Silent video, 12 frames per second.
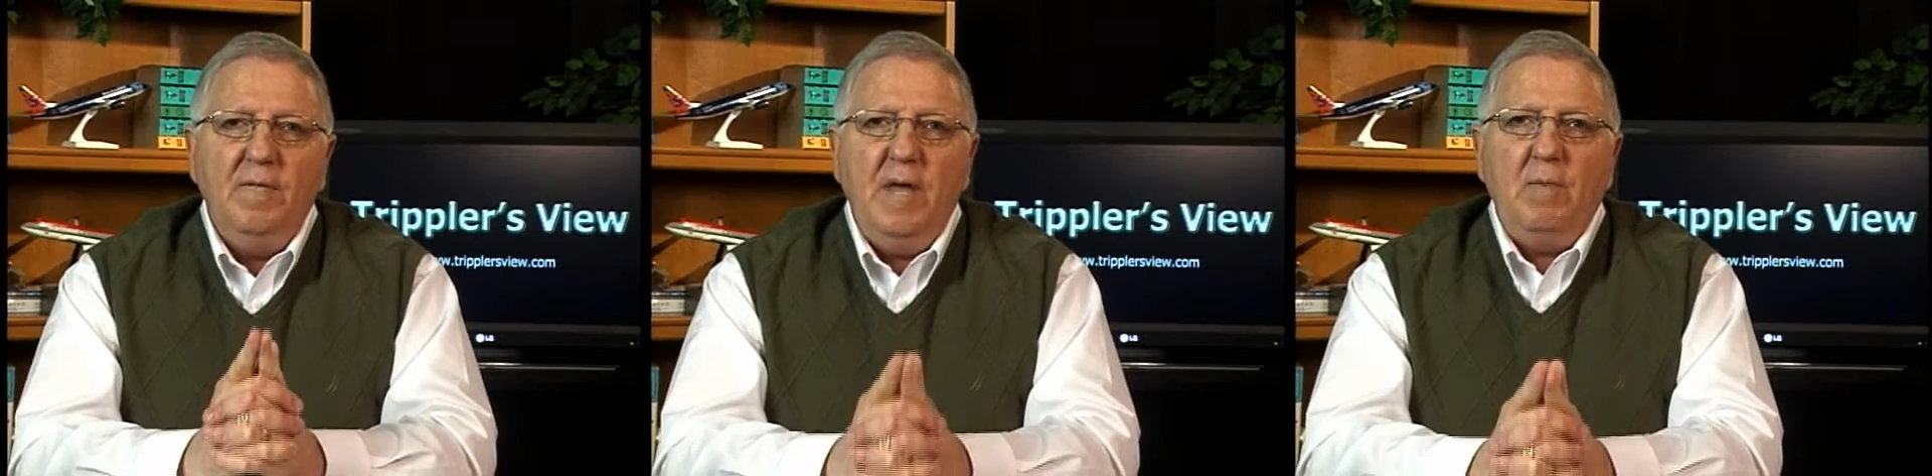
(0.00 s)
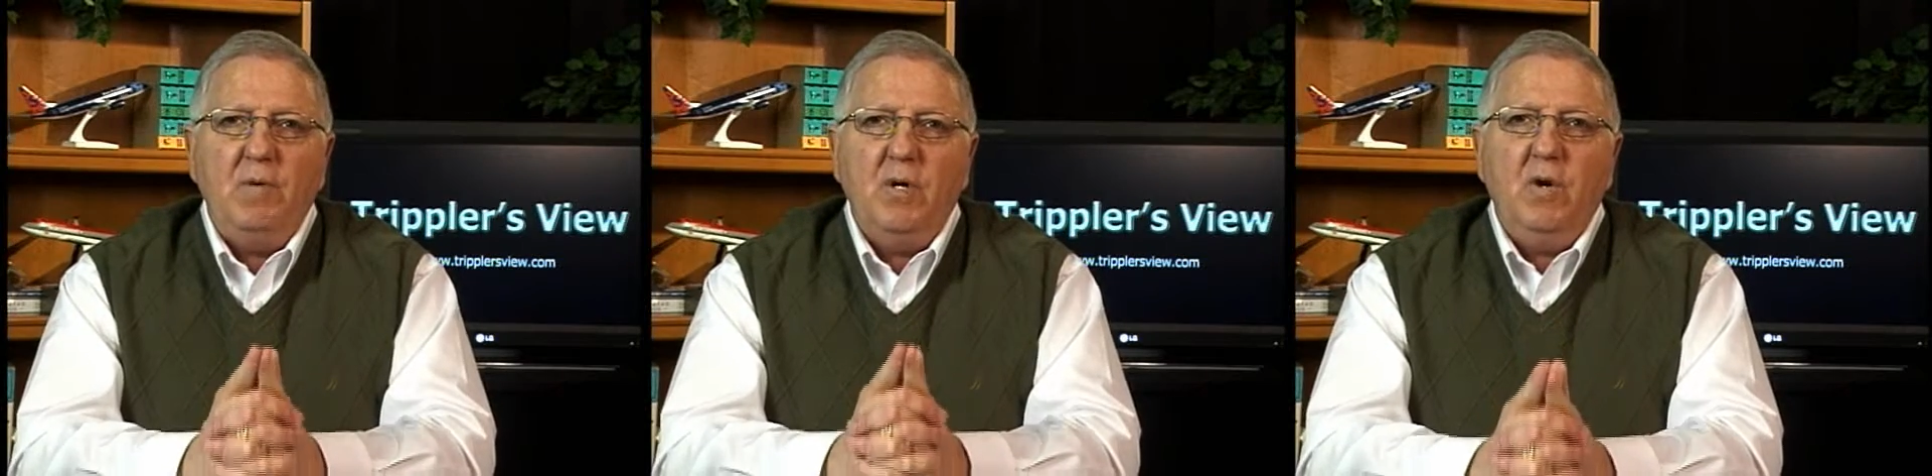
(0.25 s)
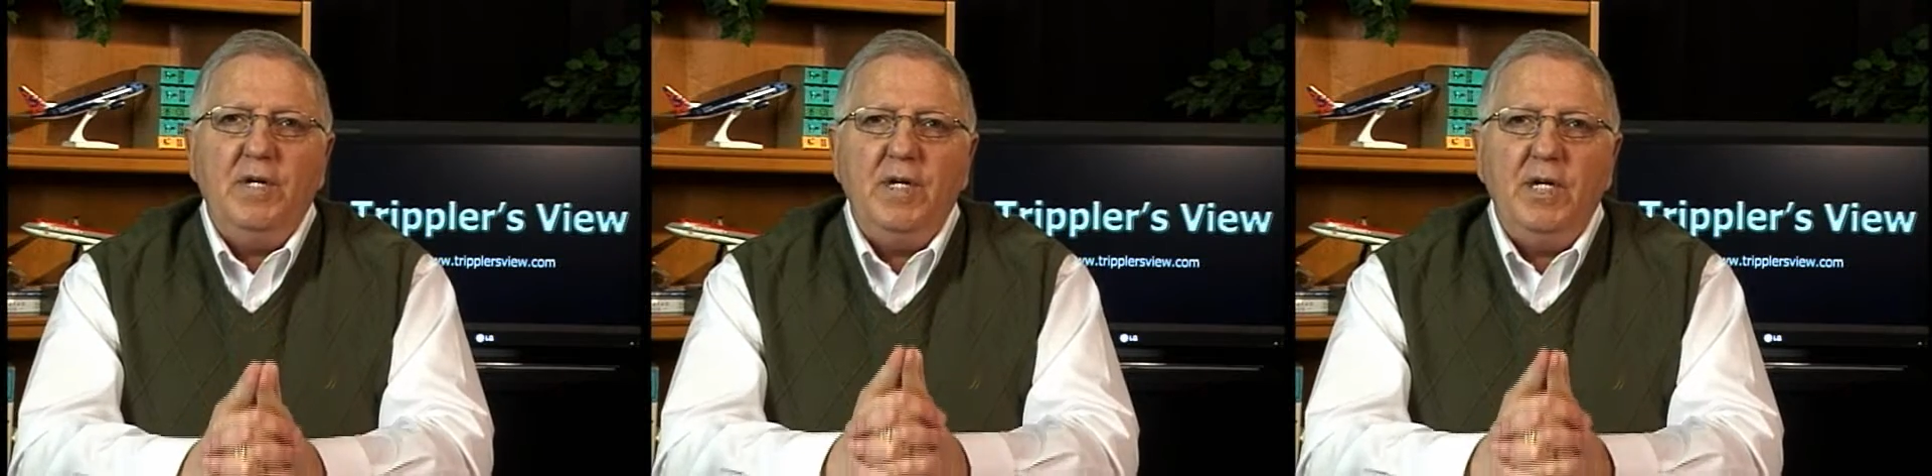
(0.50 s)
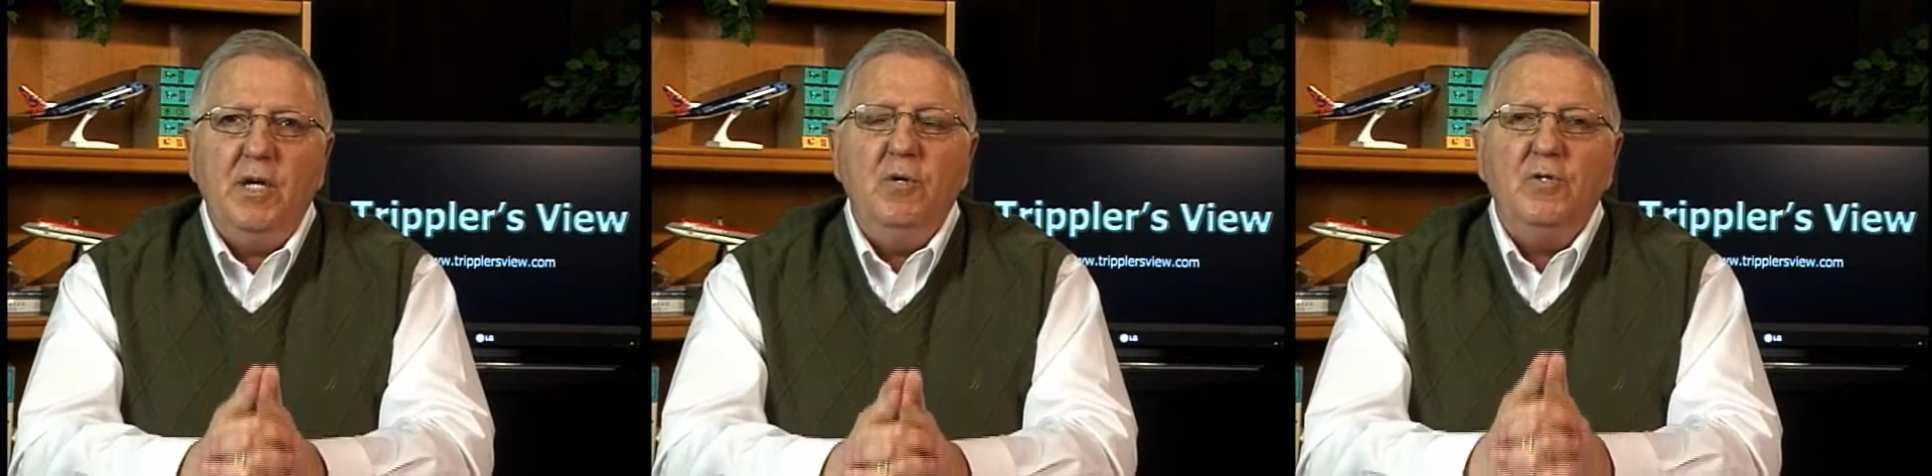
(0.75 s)
they were going
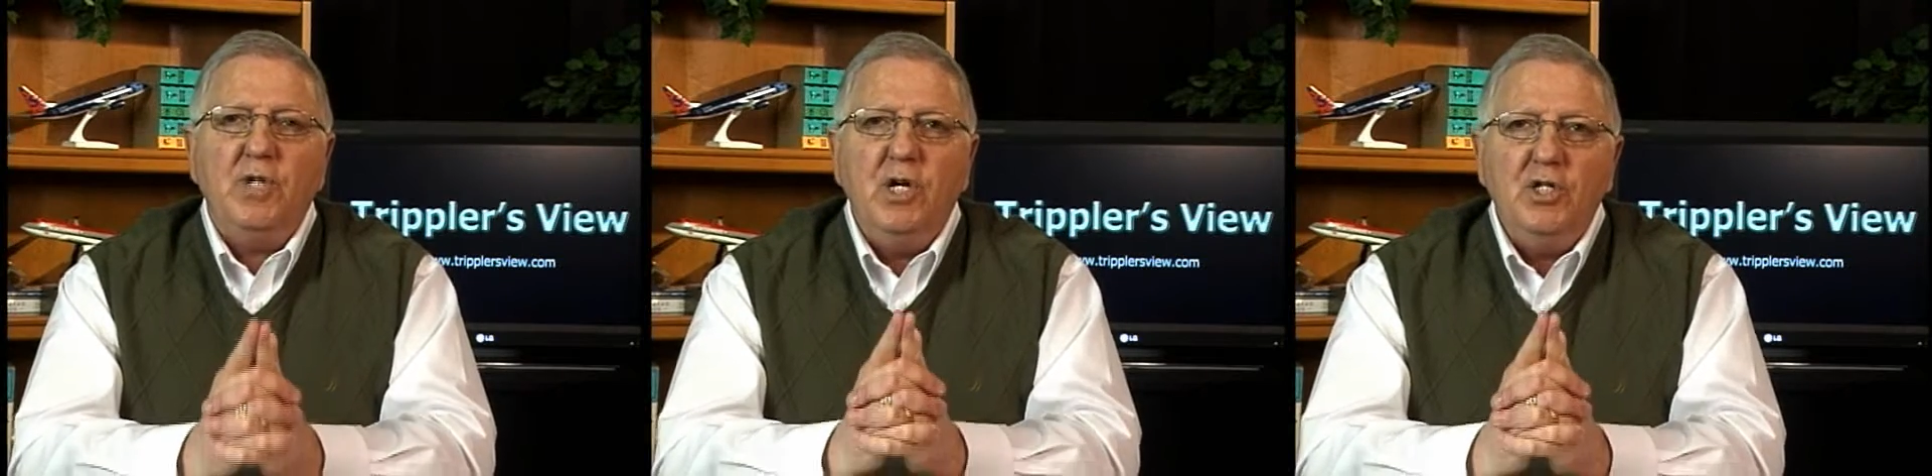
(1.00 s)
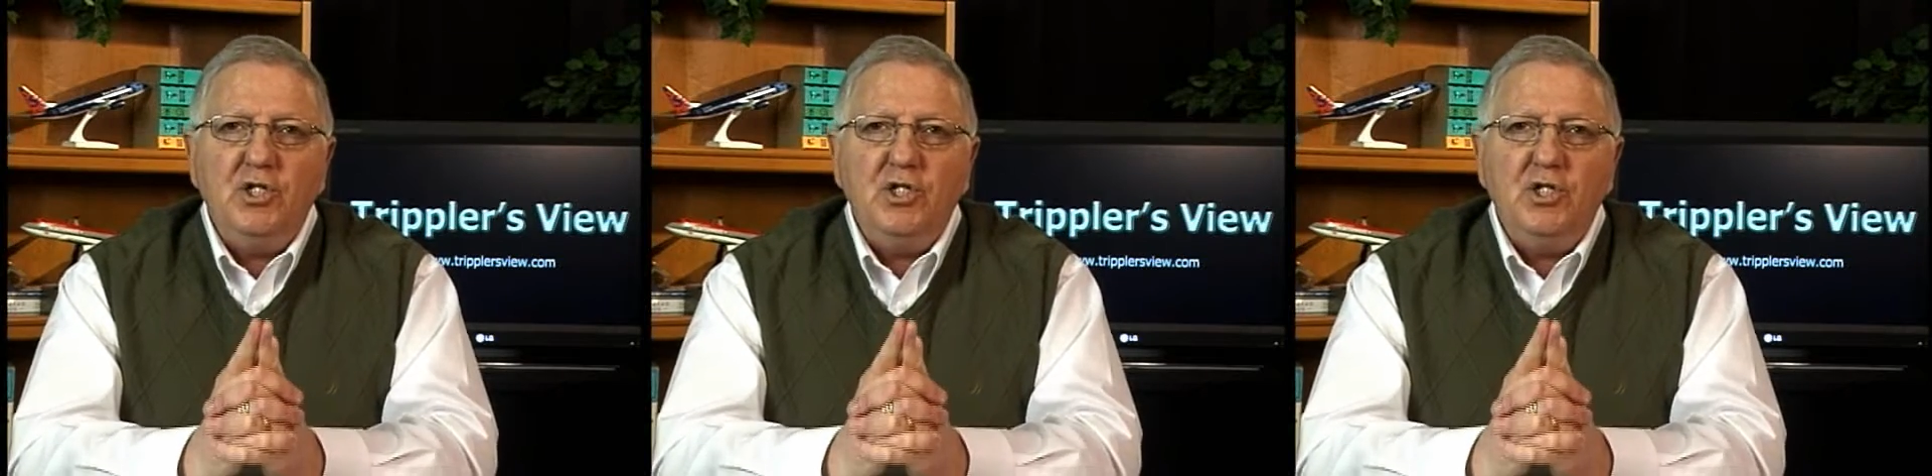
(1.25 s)
to use.